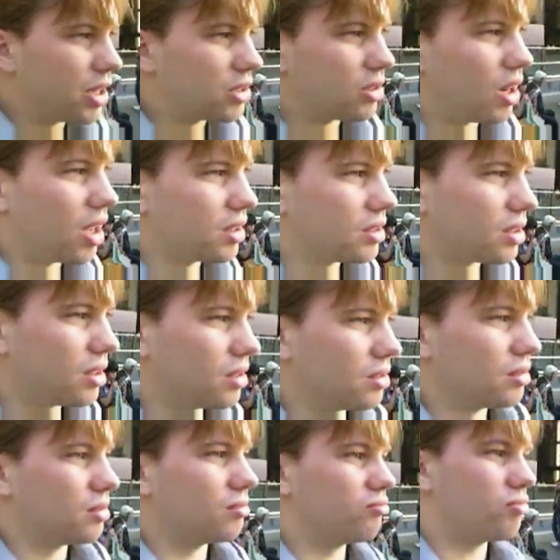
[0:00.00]
restaurants and
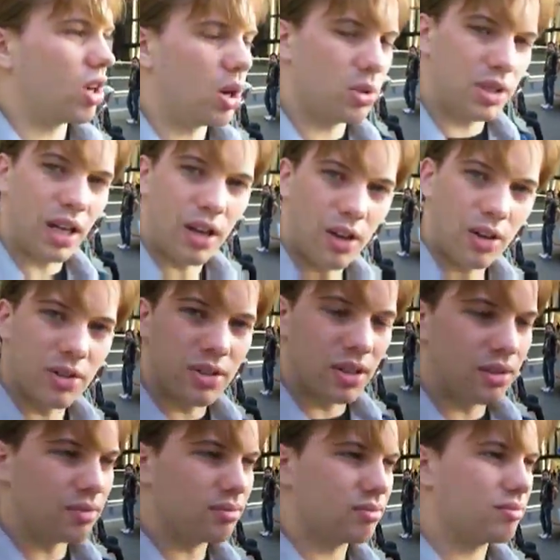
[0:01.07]
hotels
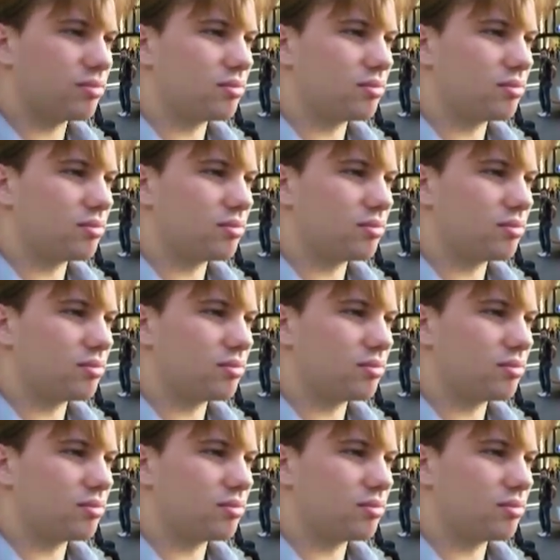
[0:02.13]
and